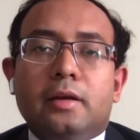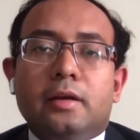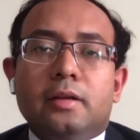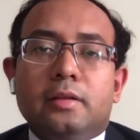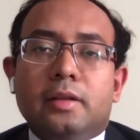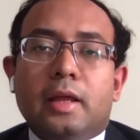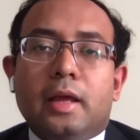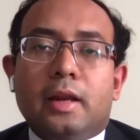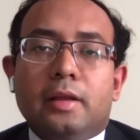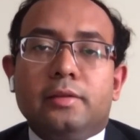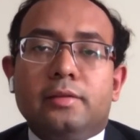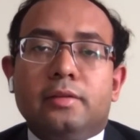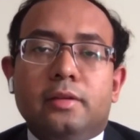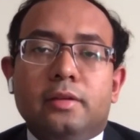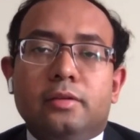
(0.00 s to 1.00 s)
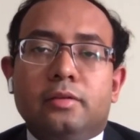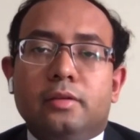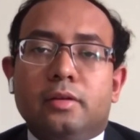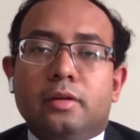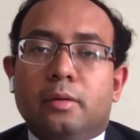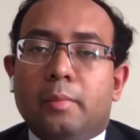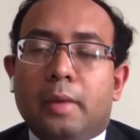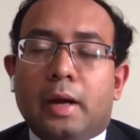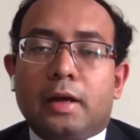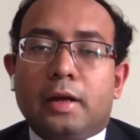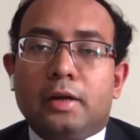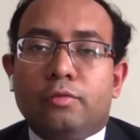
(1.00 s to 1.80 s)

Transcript: that there is this uh,